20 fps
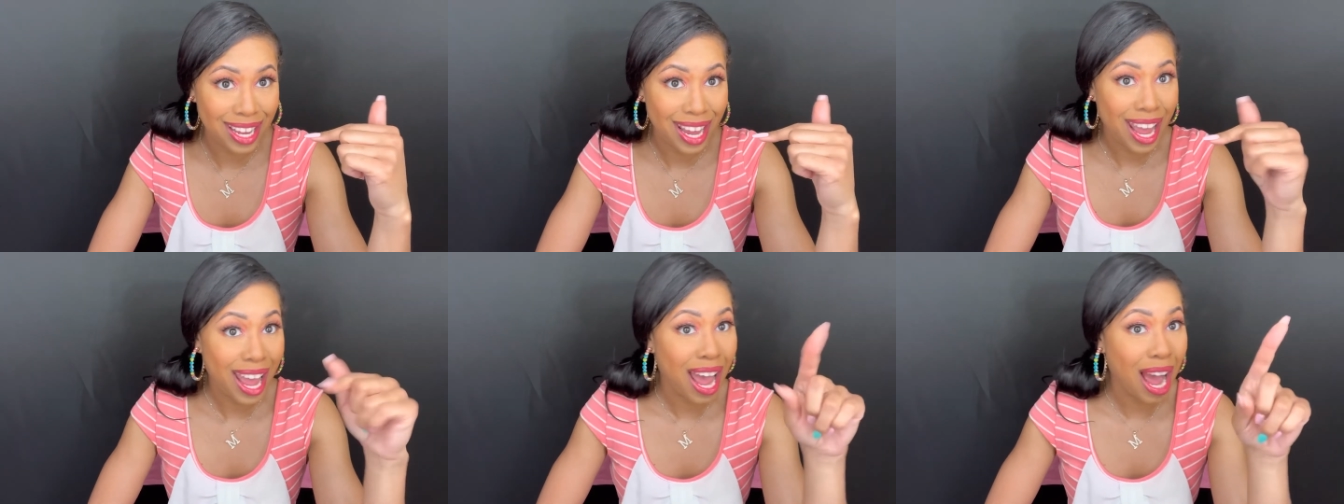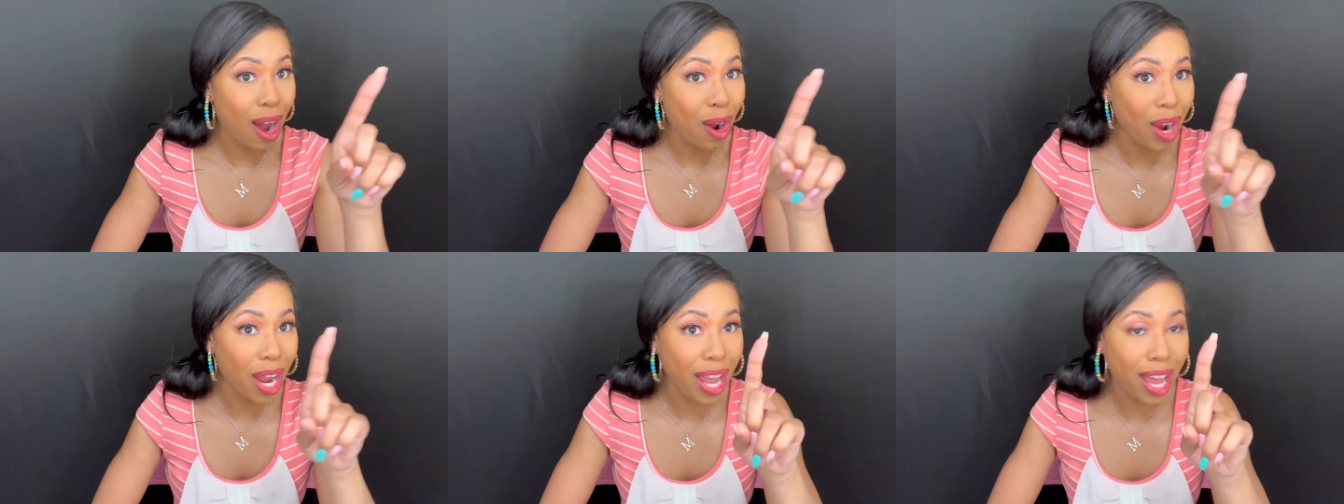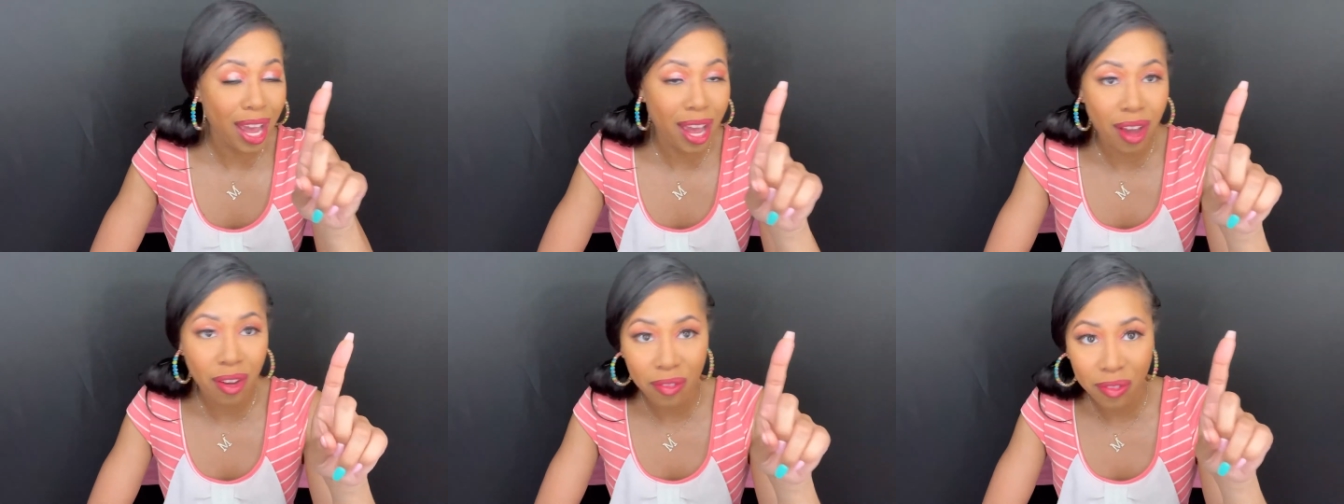
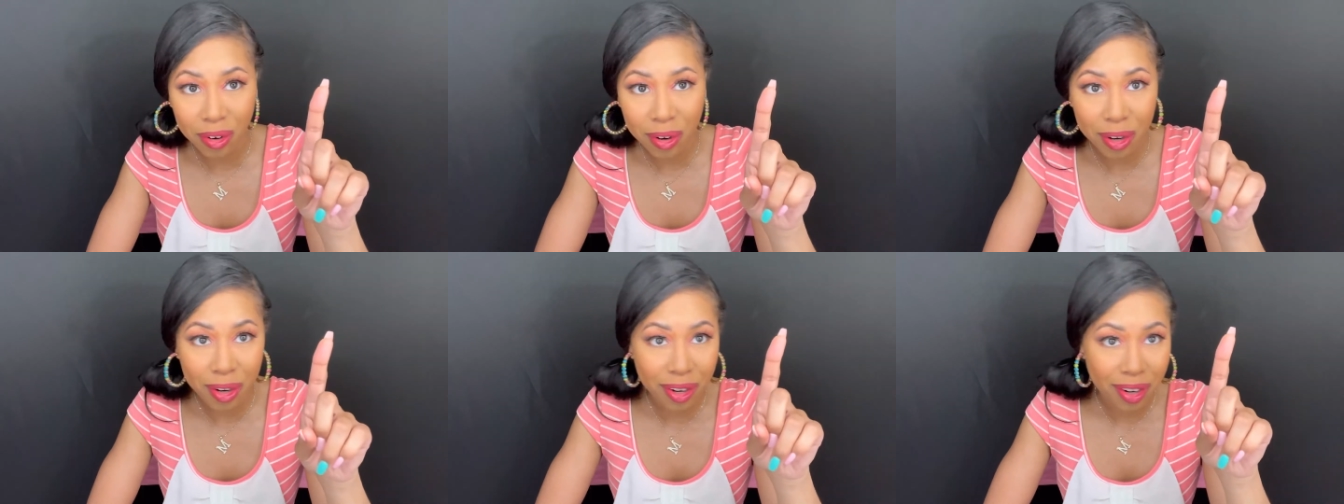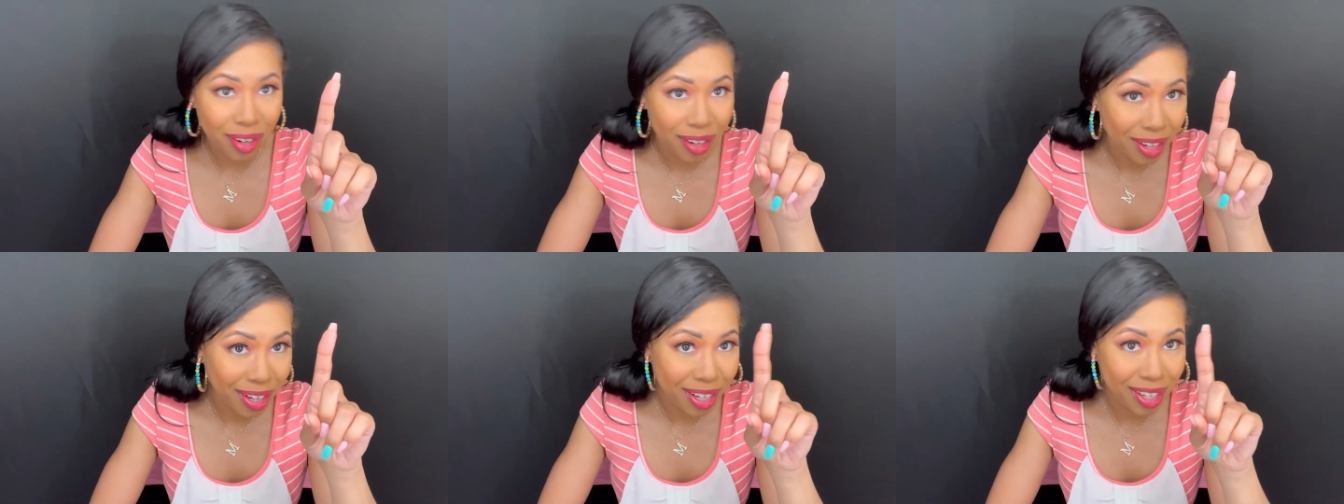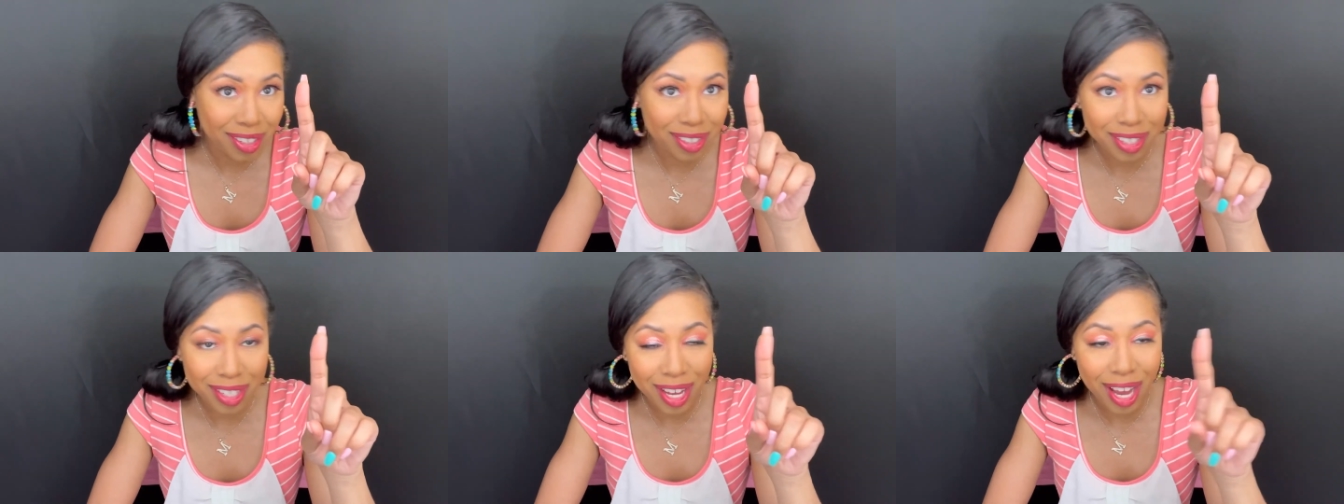However,
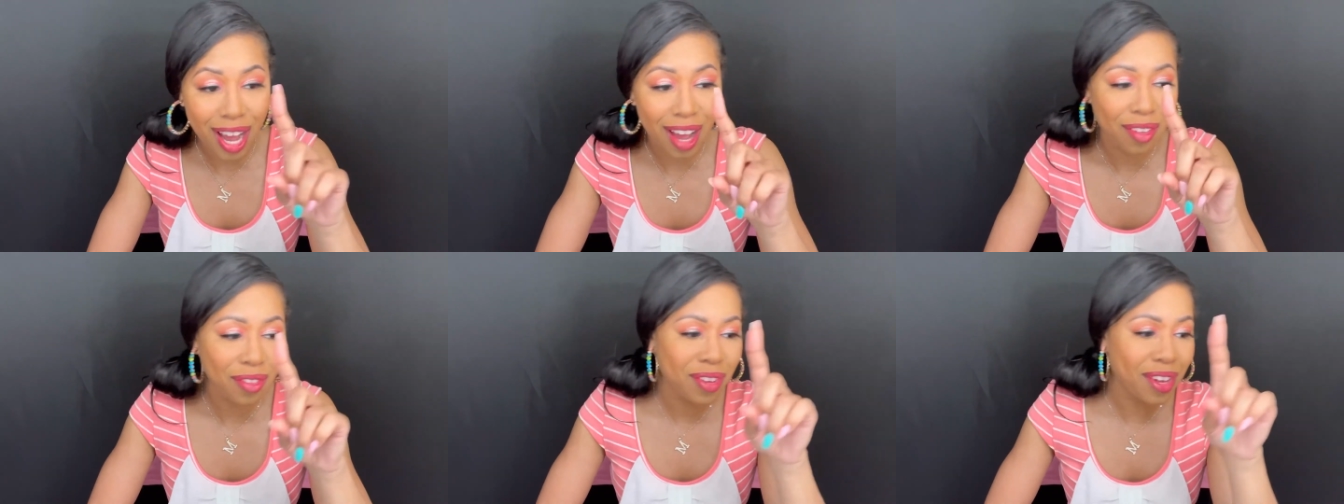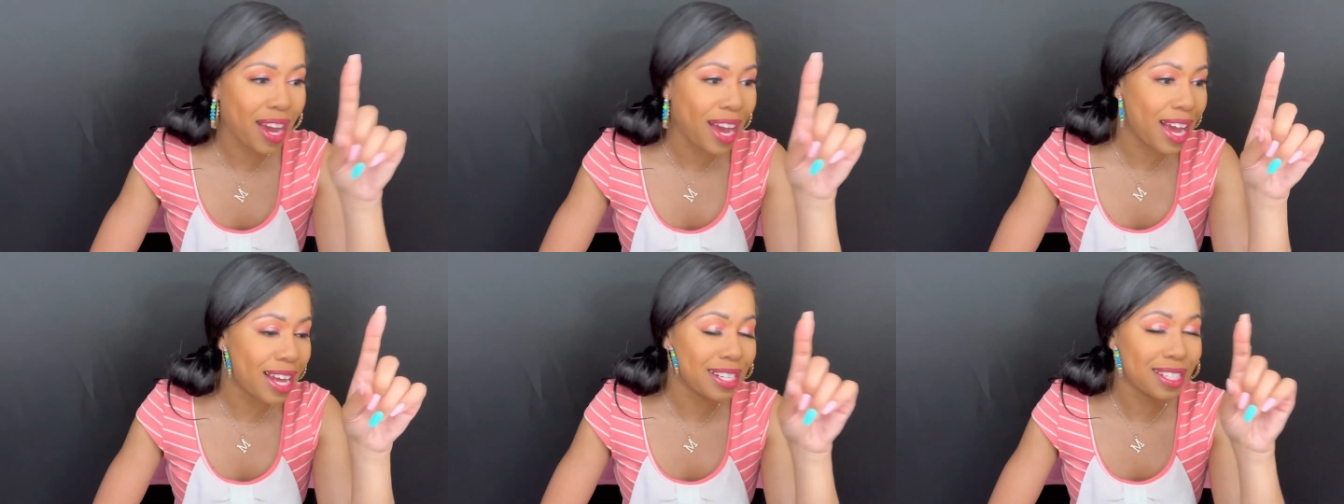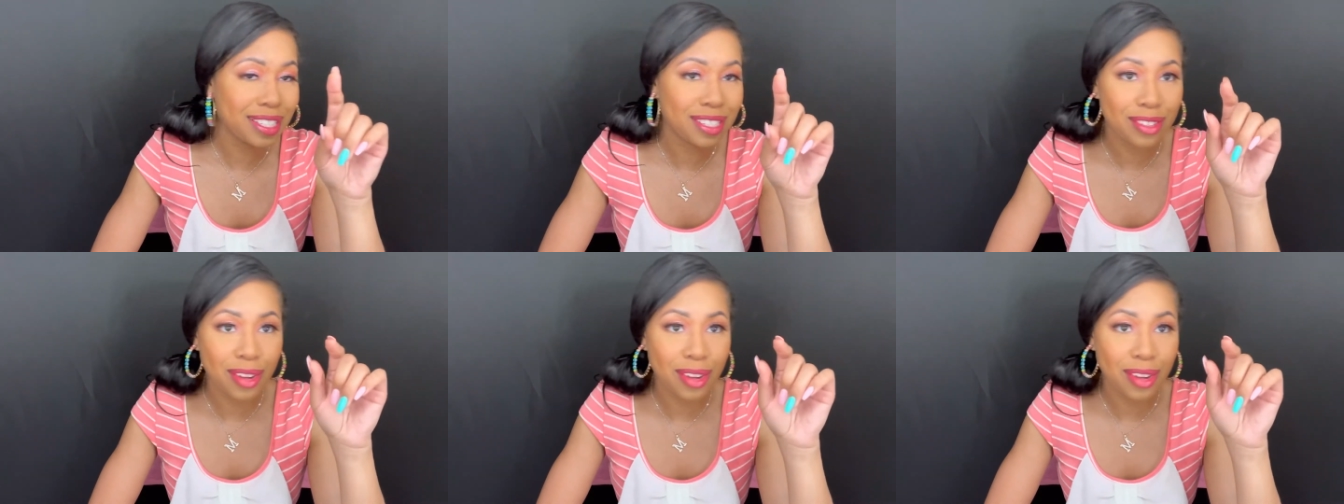here's the caveat.